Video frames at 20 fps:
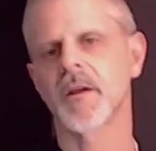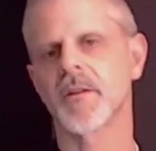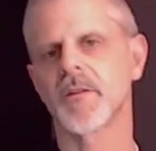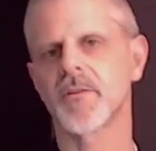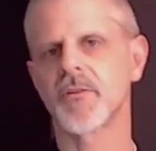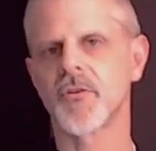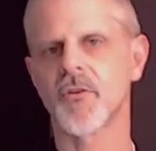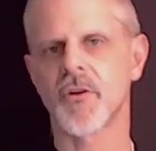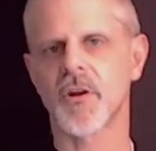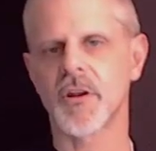
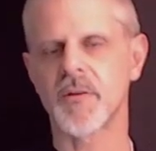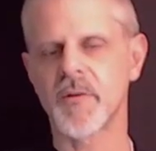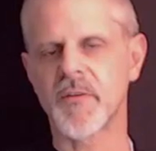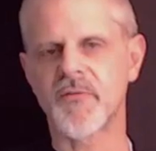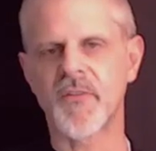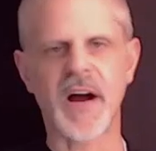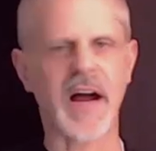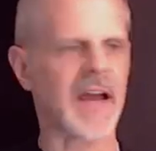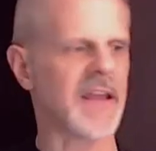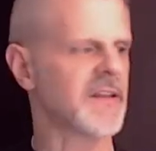you're going to be
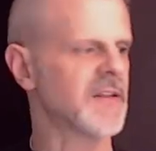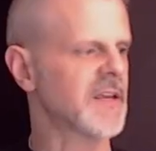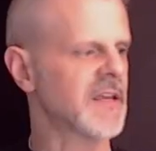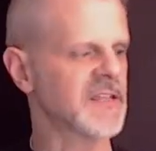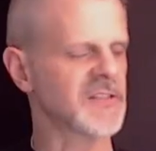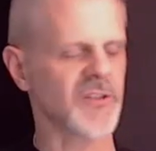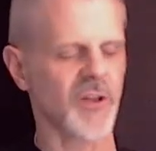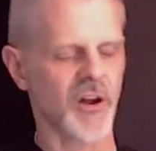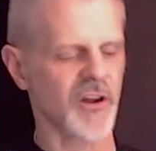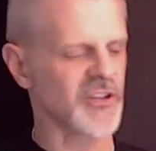fine,
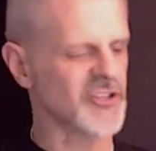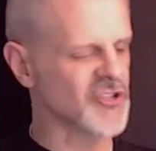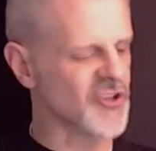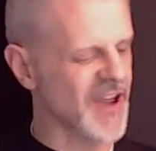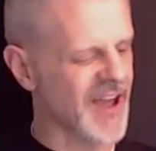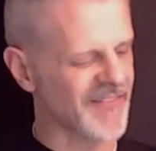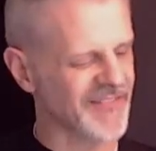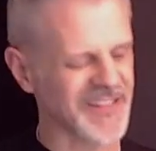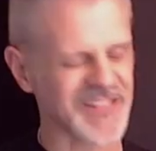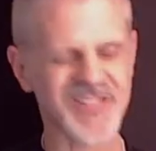as long as you
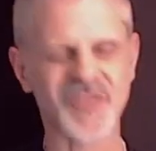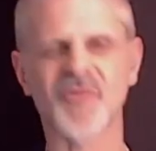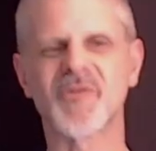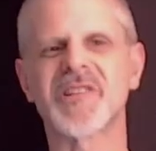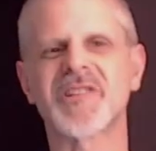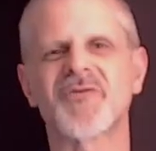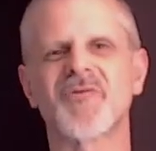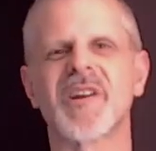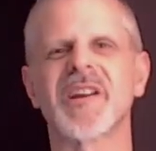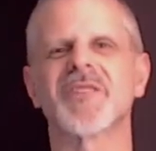have these 3
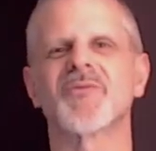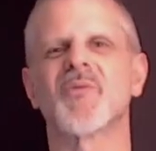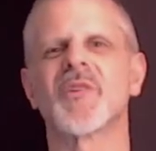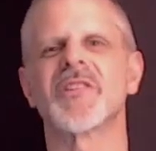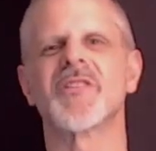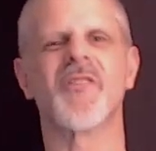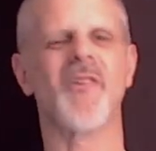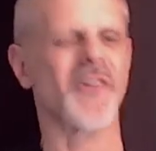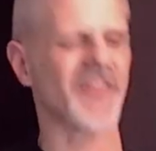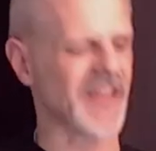strings. When
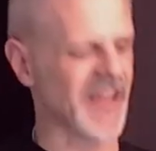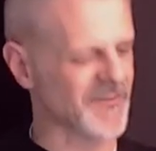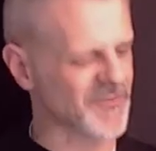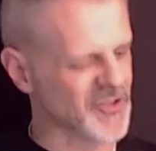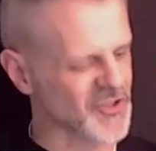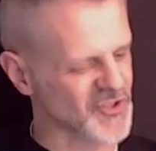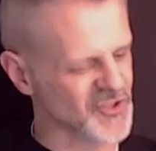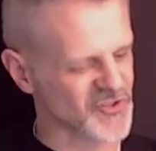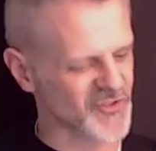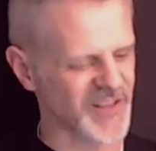you only have
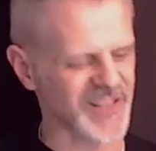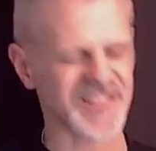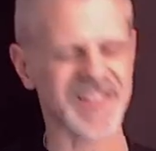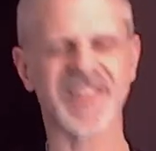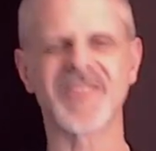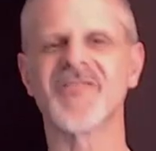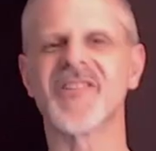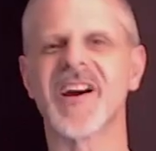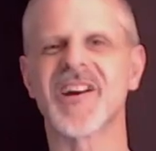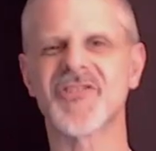2 strings,
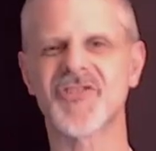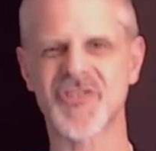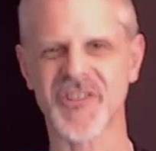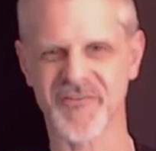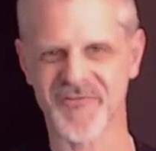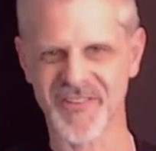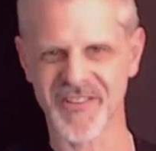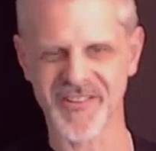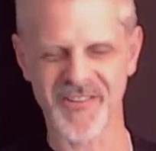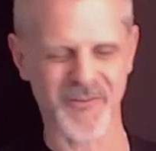then you got to
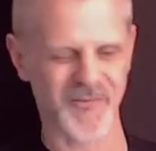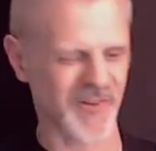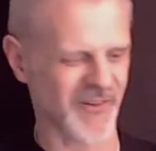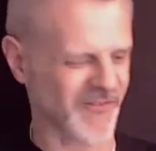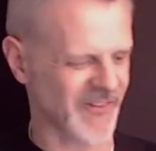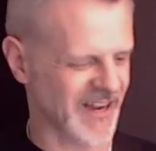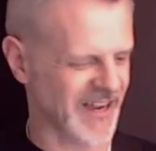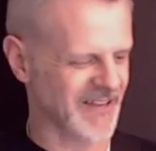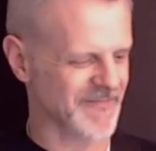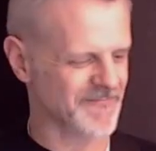shift a little bit,
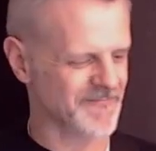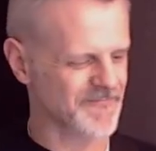right?